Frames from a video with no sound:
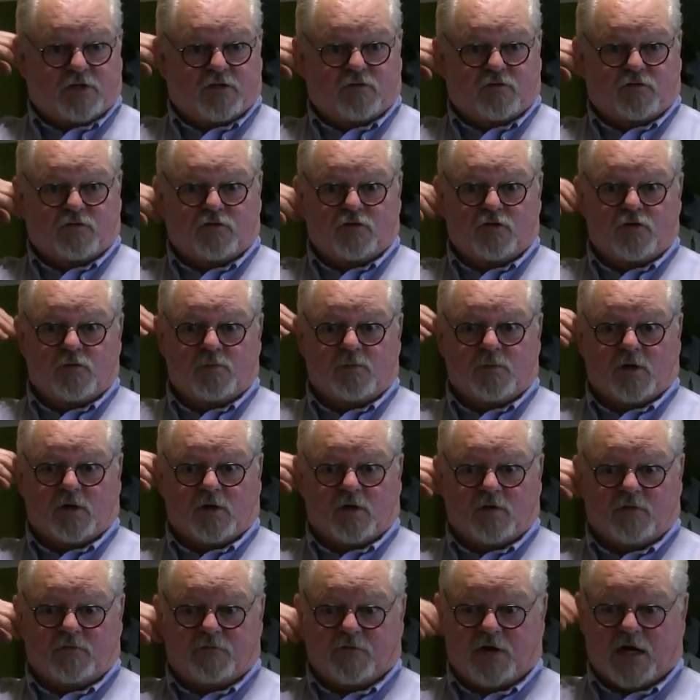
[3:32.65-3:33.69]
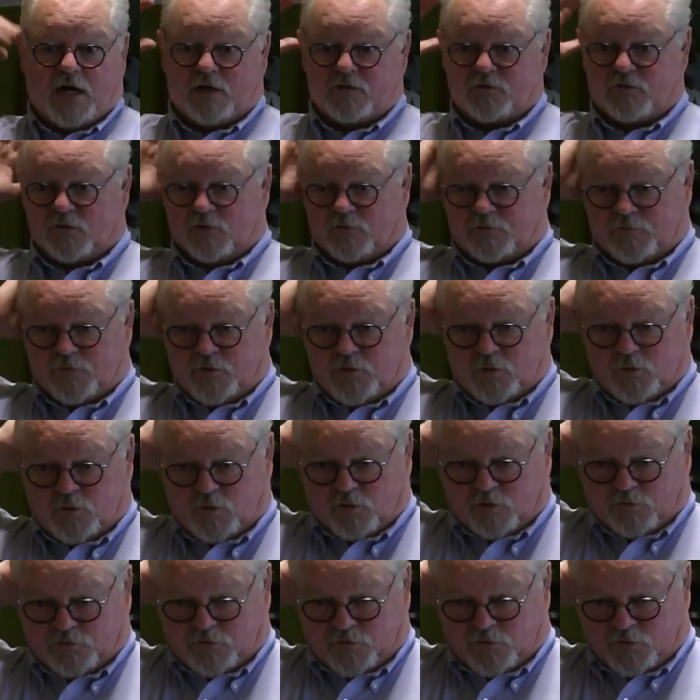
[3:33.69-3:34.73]
consumer of fossil
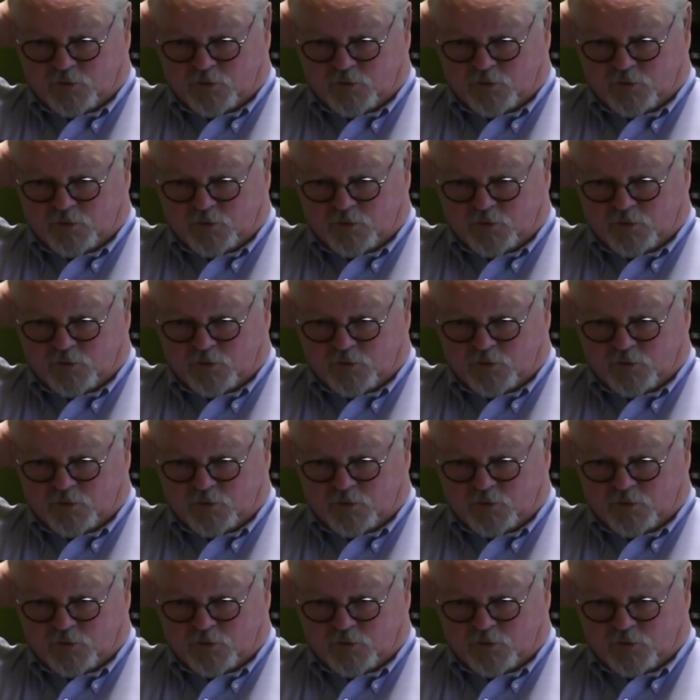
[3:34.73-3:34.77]
fuels